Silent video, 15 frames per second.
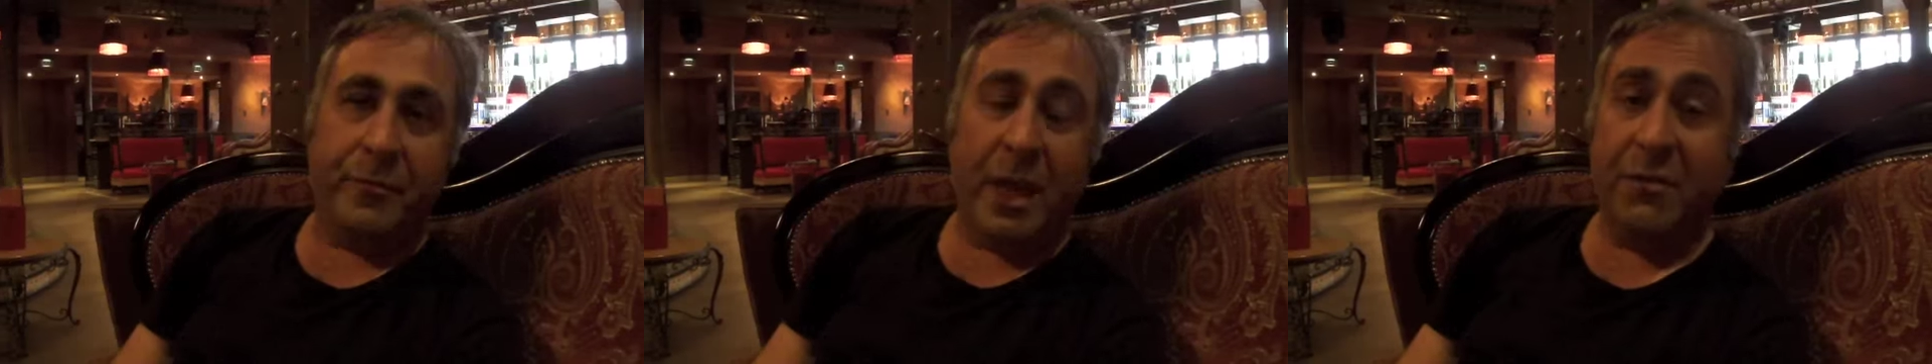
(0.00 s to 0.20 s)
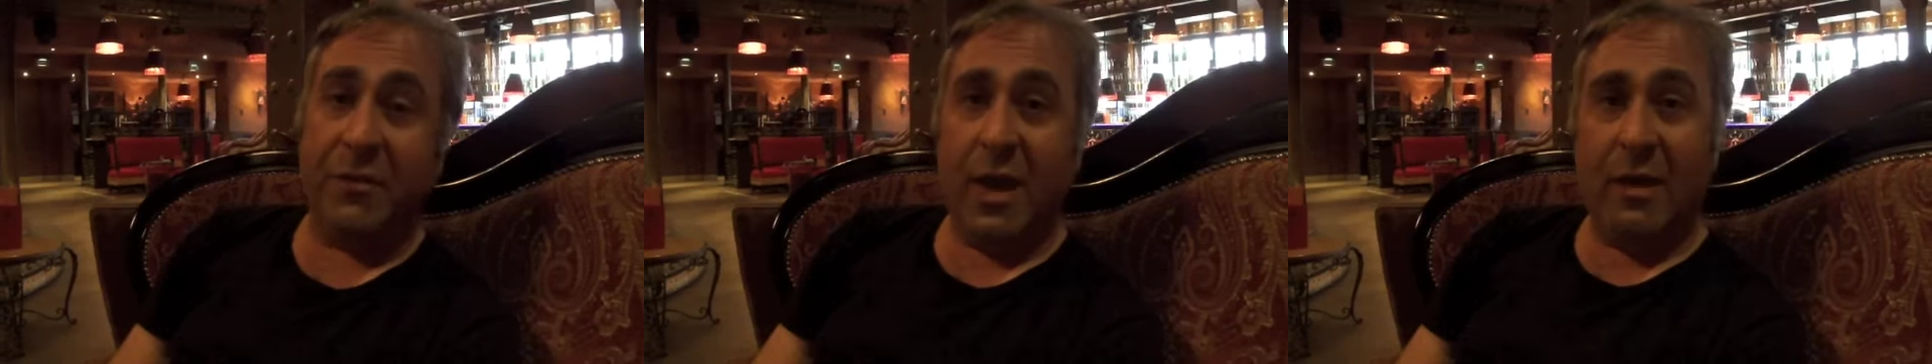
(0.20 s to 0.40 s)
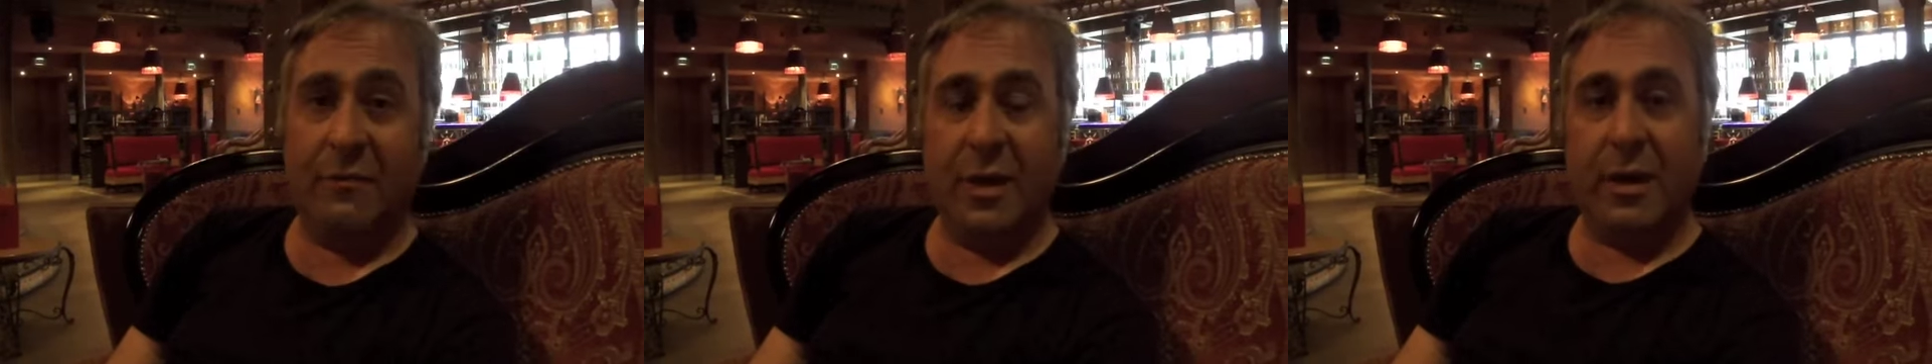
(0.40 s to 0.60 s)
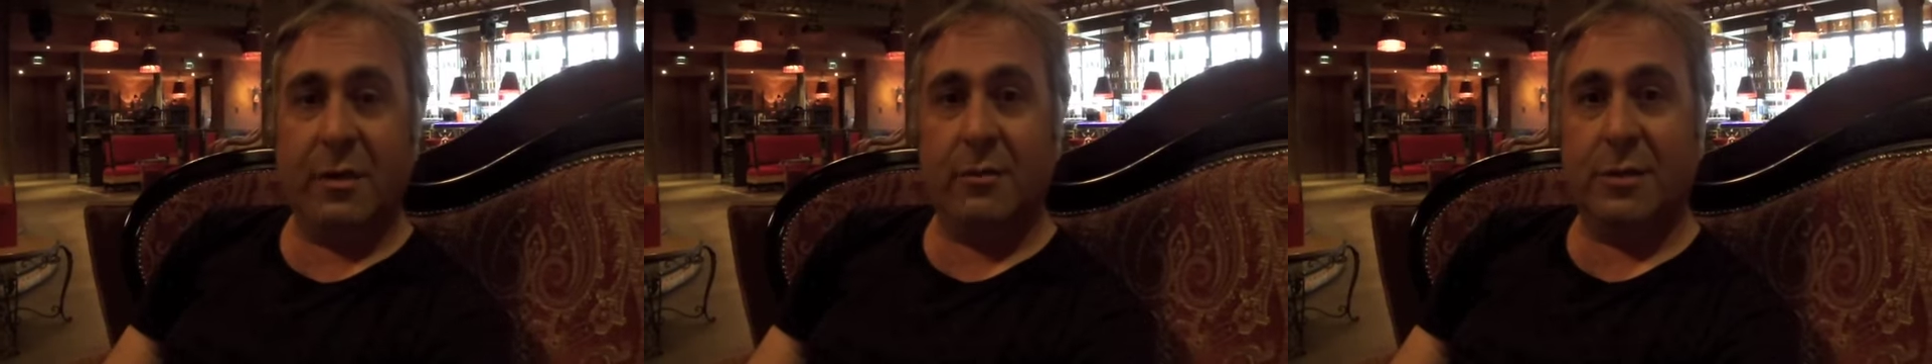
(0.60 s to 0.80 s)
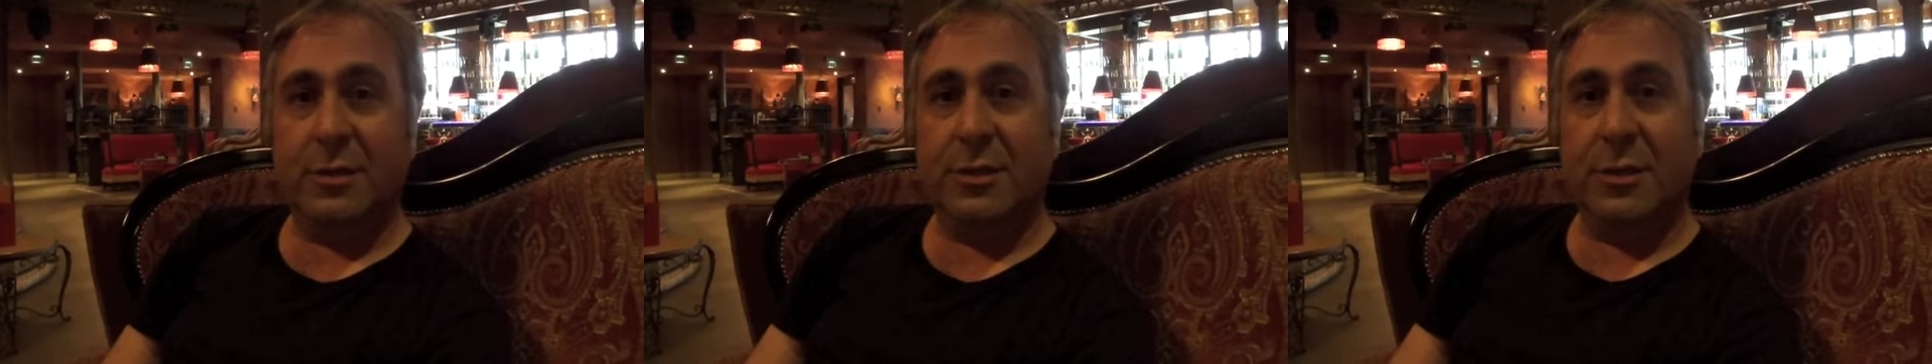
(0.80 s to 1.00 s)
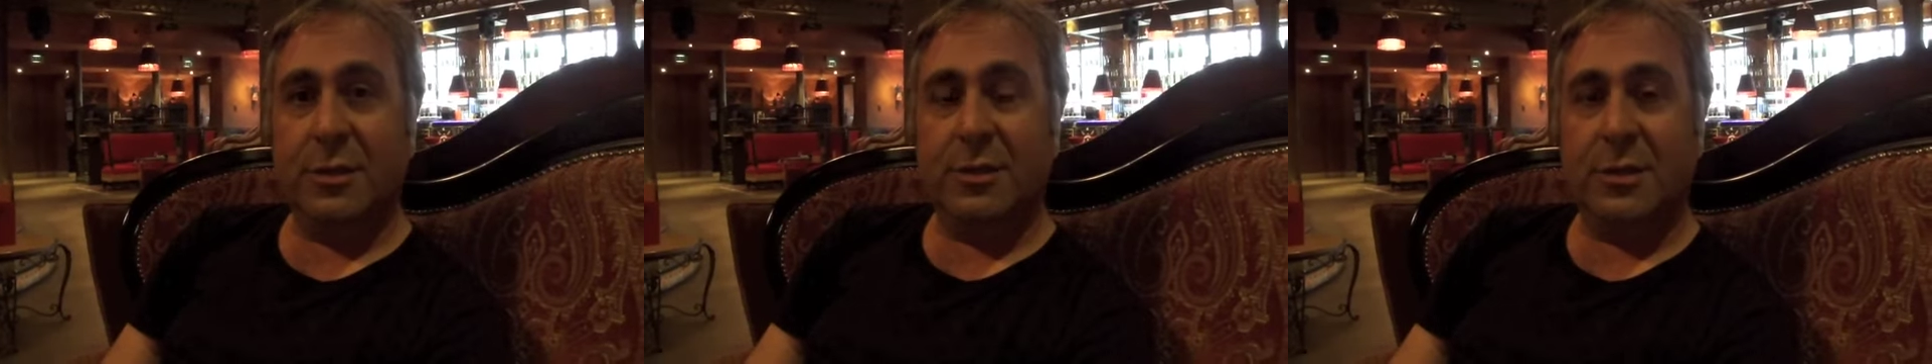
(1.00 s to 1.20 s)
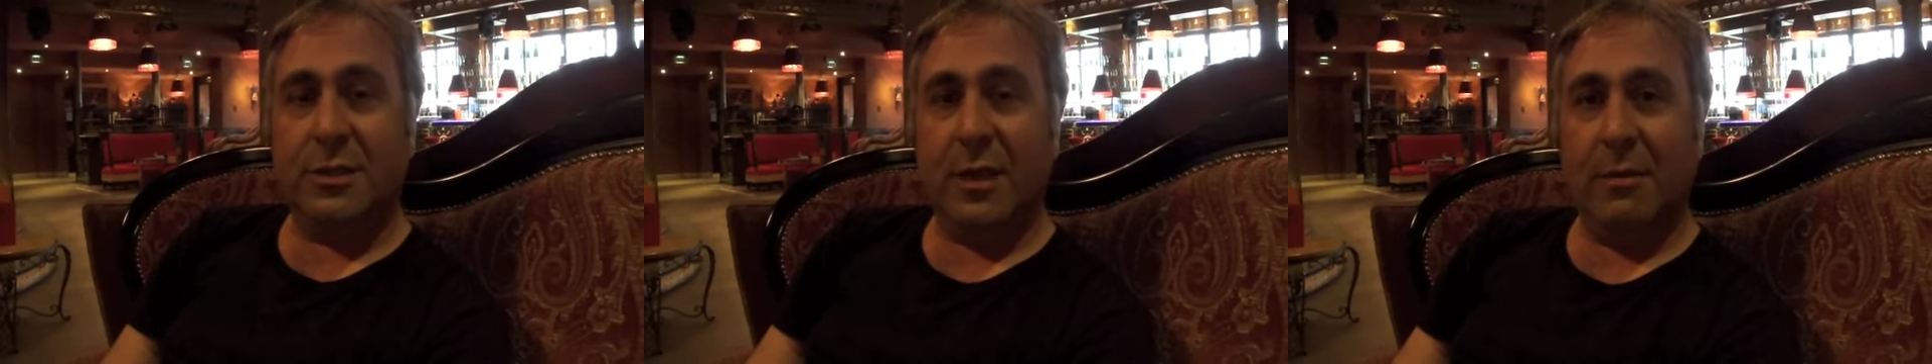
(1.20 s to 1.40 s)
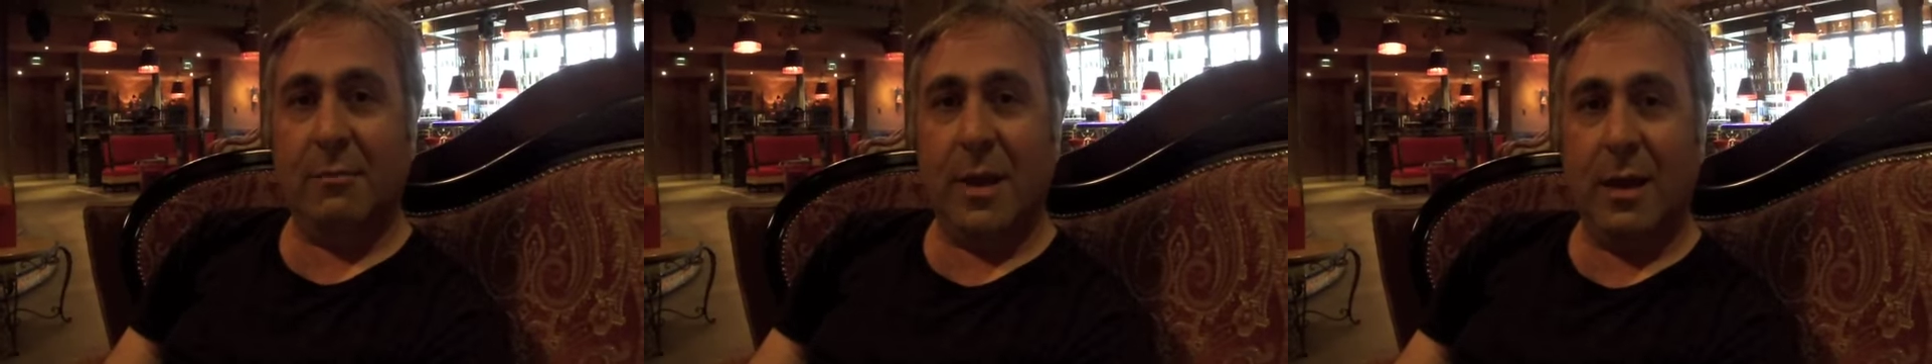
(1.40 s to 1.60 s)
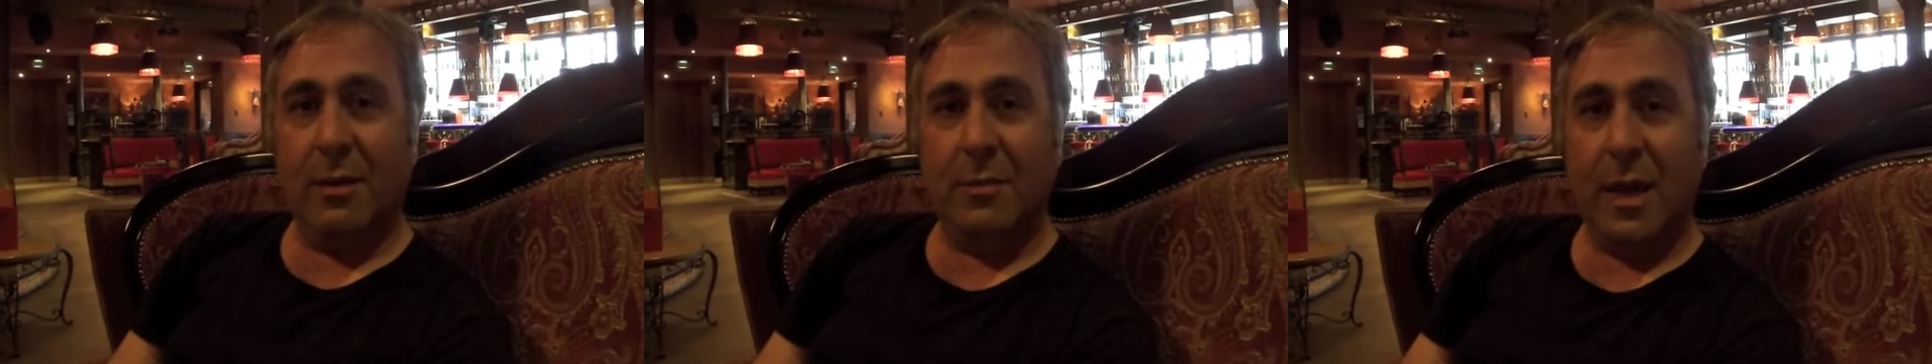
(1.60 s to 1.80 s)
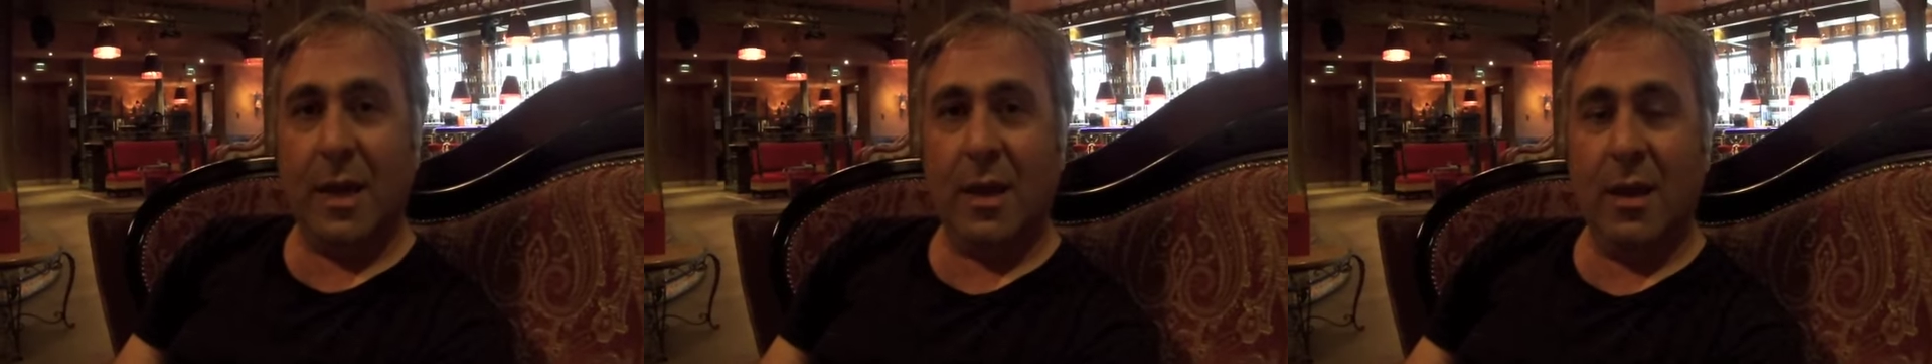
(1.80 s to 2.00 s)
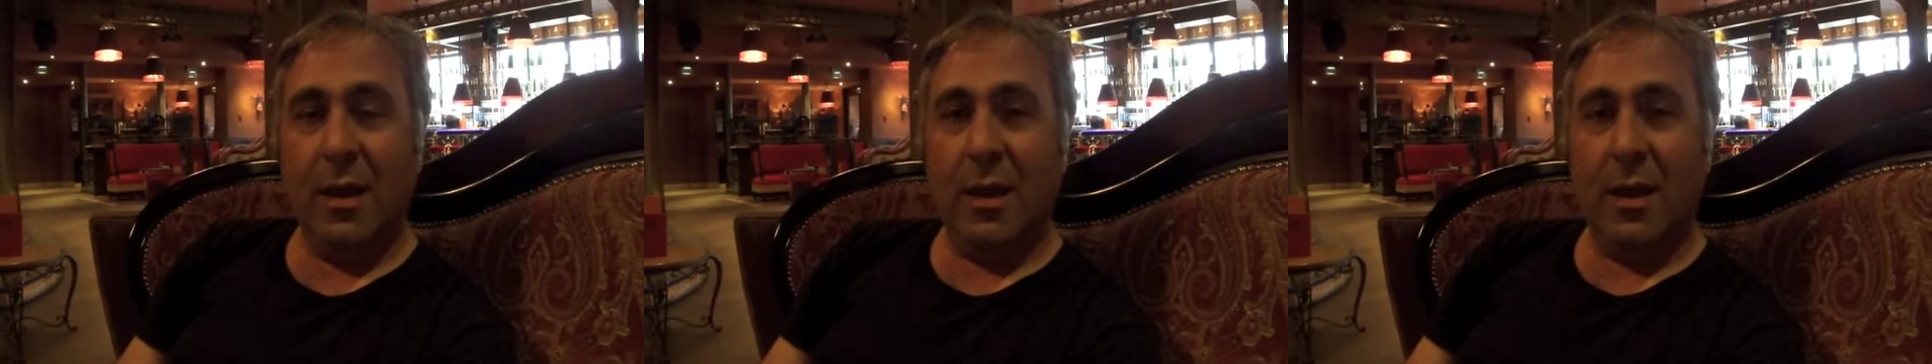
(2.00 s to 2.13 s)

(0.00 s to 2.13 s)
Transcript: If you have any questions, just email me.